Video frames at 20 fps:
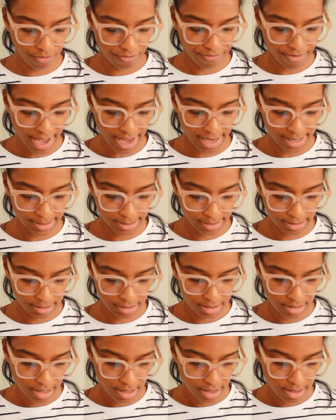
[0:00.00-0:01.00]
fast,
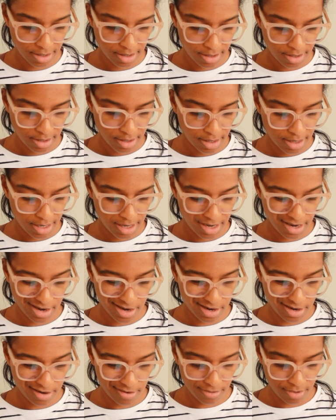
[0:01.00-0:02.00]
and
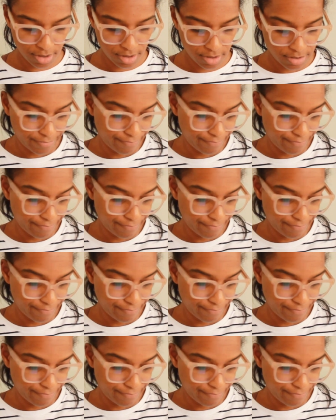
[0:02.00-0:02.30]
then